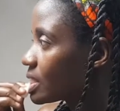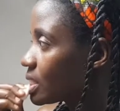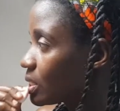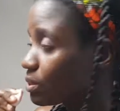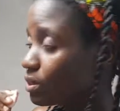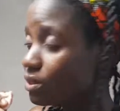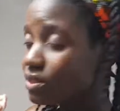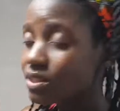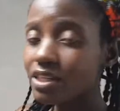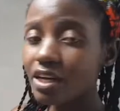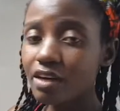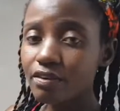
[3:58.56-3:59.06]
You
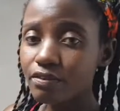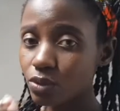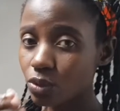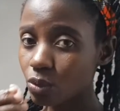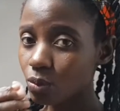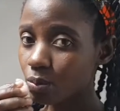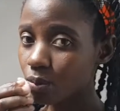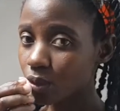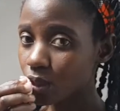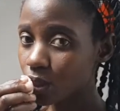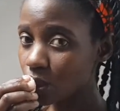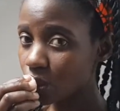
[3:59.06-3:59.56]
don't have to
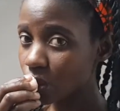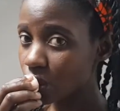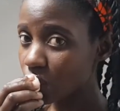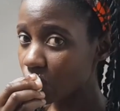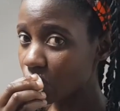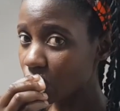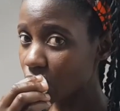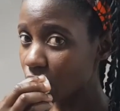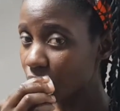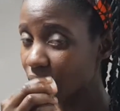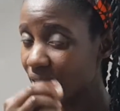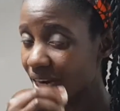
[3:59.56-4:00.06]
be
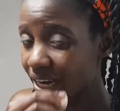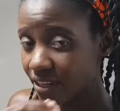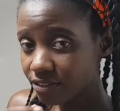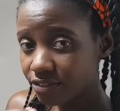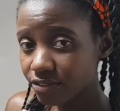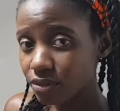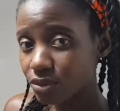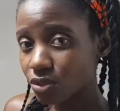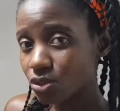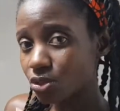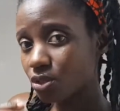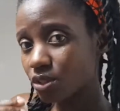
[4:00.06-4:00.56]
so
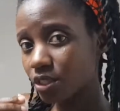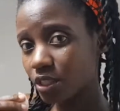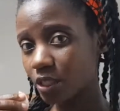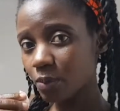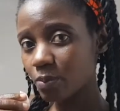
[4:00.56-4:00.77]
rough on your